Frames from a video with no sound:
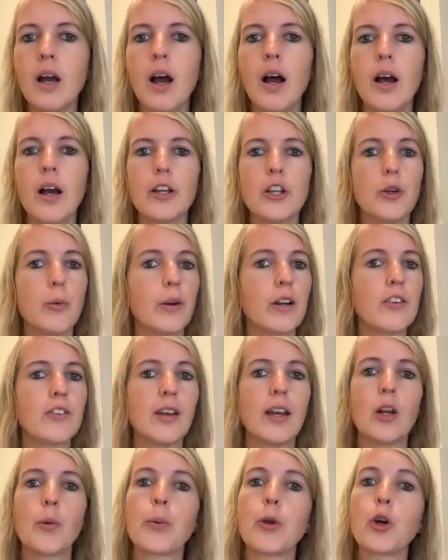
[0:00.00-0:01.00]
You want to set
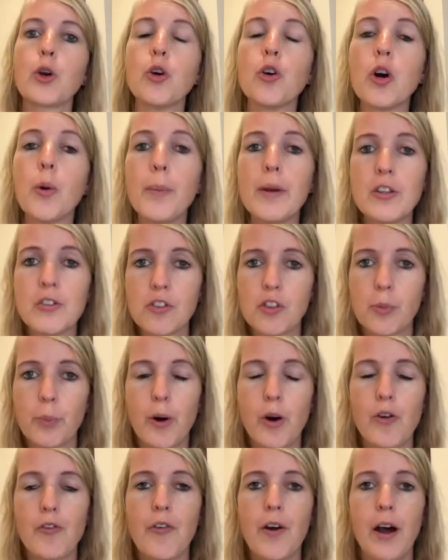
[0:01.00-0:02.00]
up your Google business
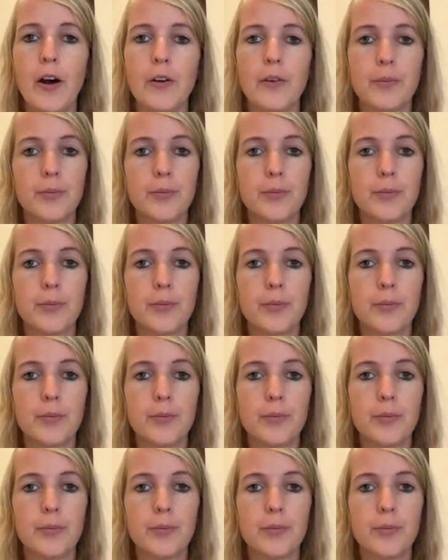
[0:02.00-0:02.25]
profile.